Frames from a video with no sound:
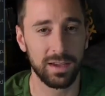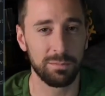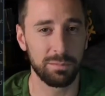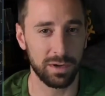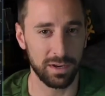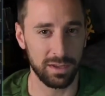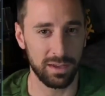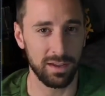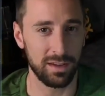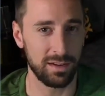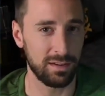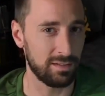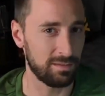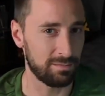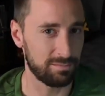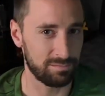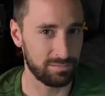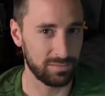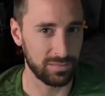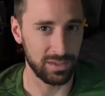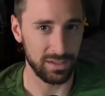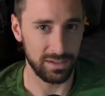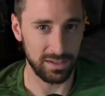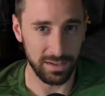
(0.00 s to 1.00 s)
But again,
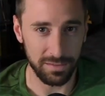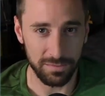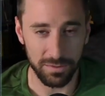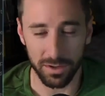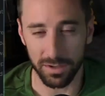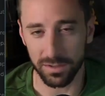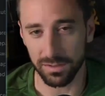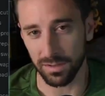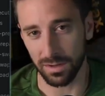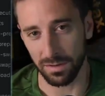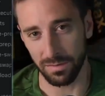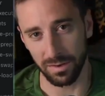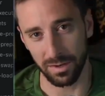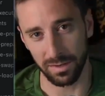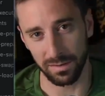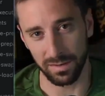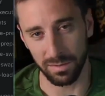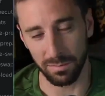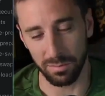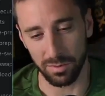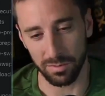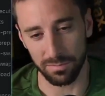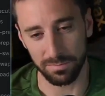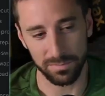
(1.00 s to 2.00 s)
the defaults are very
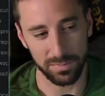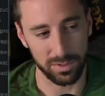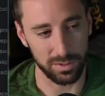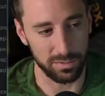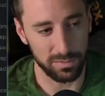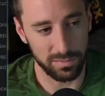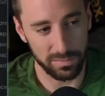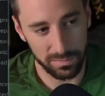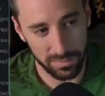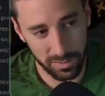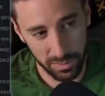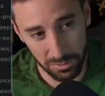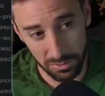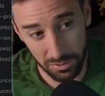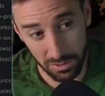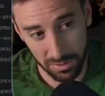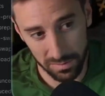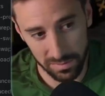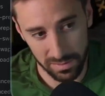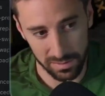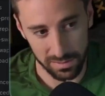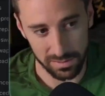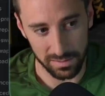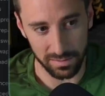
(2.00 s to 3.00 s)
simple. So view
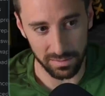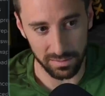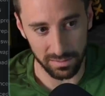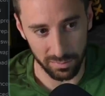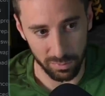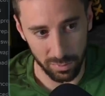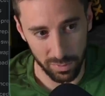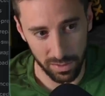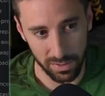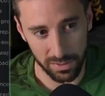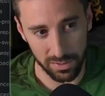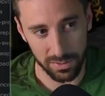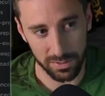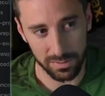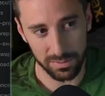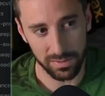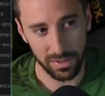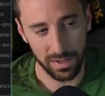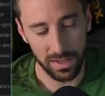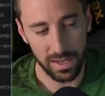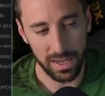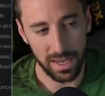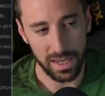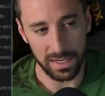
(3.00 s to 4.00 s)
transitions is one of
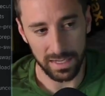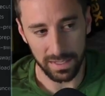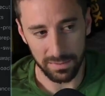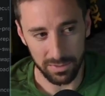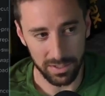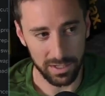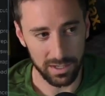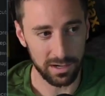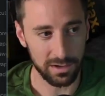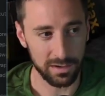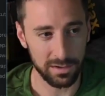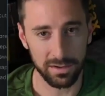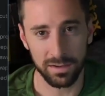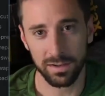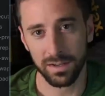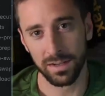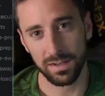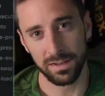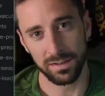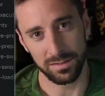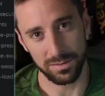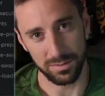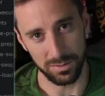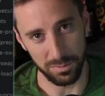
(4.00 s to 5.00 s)
those. And even here,
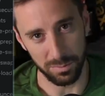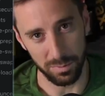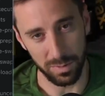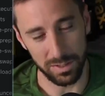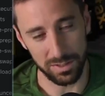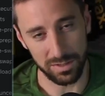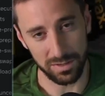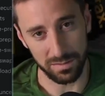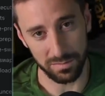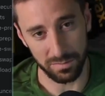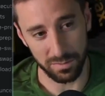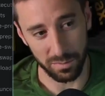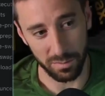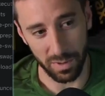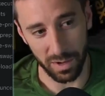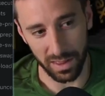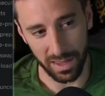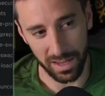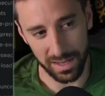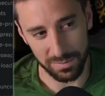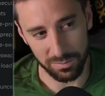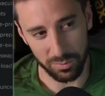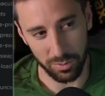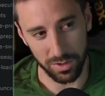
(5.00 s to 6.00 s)
to mention for my
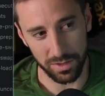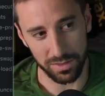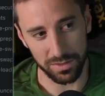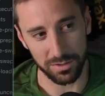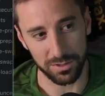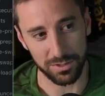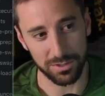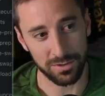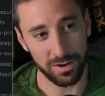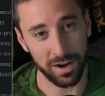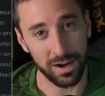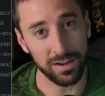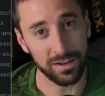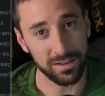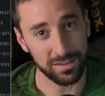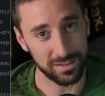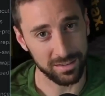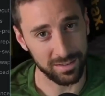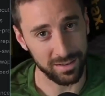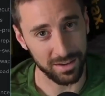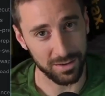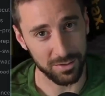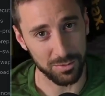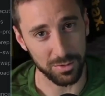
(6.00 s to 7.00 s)
last point, they're trying to
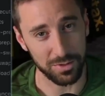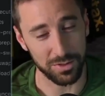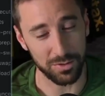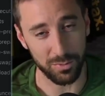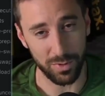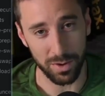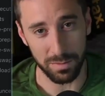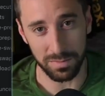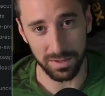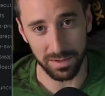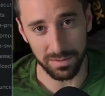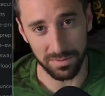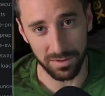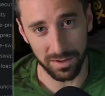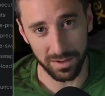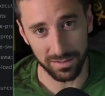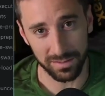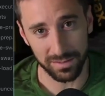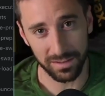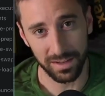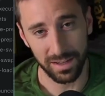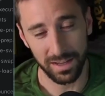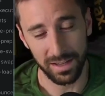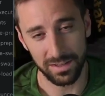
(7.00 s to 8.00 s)
stick with the web
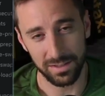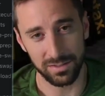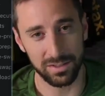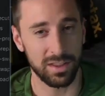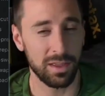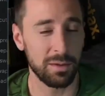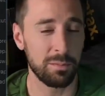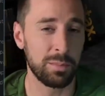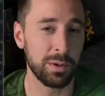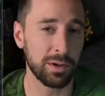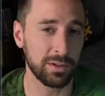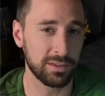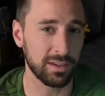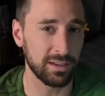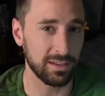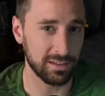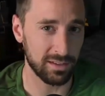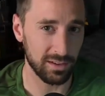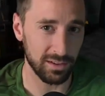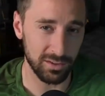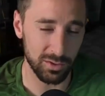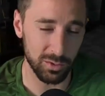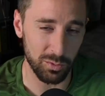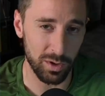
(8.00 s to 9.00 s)
defaults. So they built it in
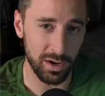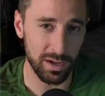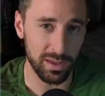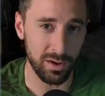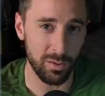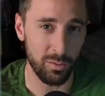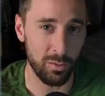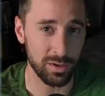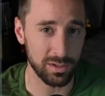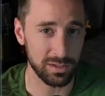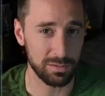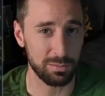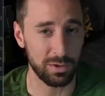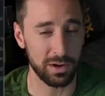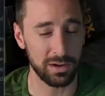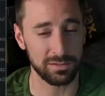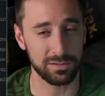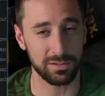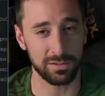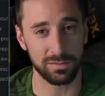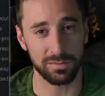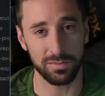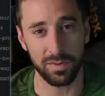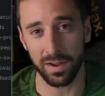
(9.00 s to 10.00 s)
such a way that once
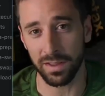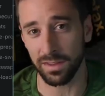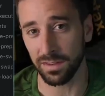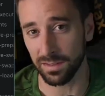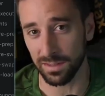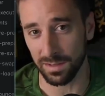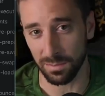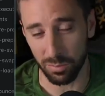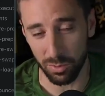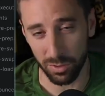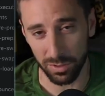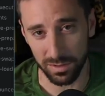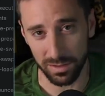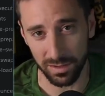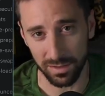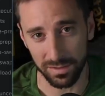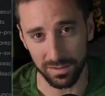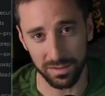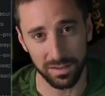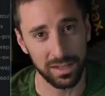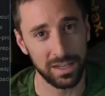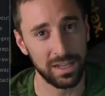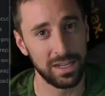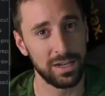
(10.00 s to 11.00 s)
browsers finally support
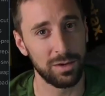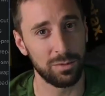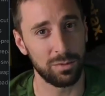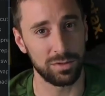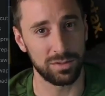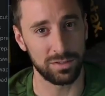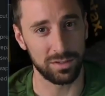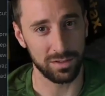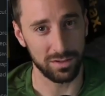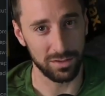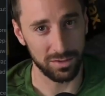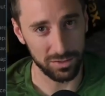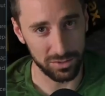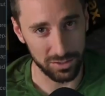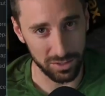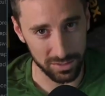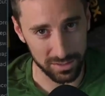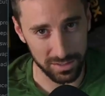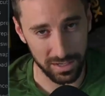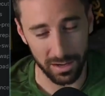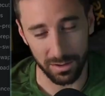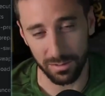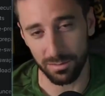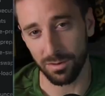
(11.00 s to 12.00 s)
this, which
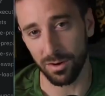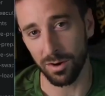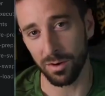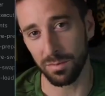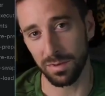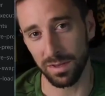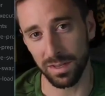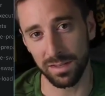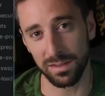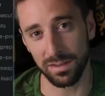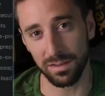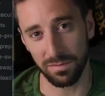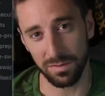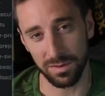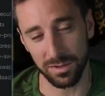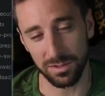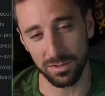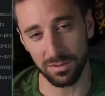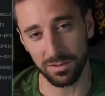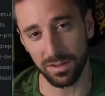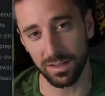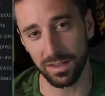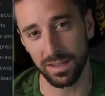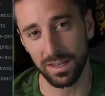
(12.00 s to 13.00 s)
just now Chrome is
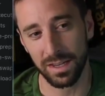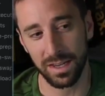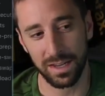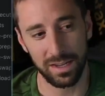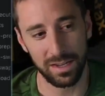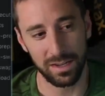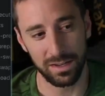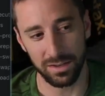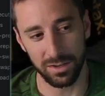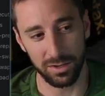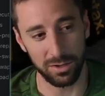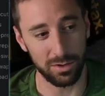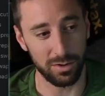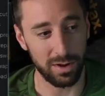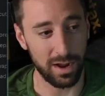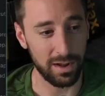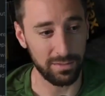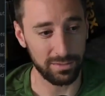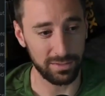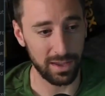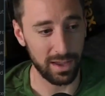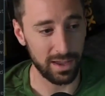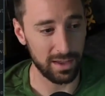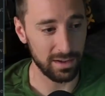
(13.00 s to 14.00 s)
officially. You don't
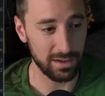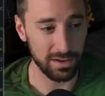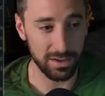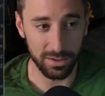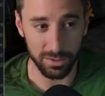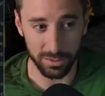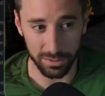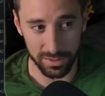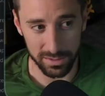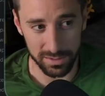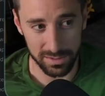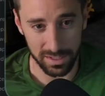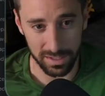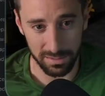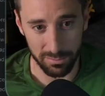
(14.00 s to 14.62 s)
have to include this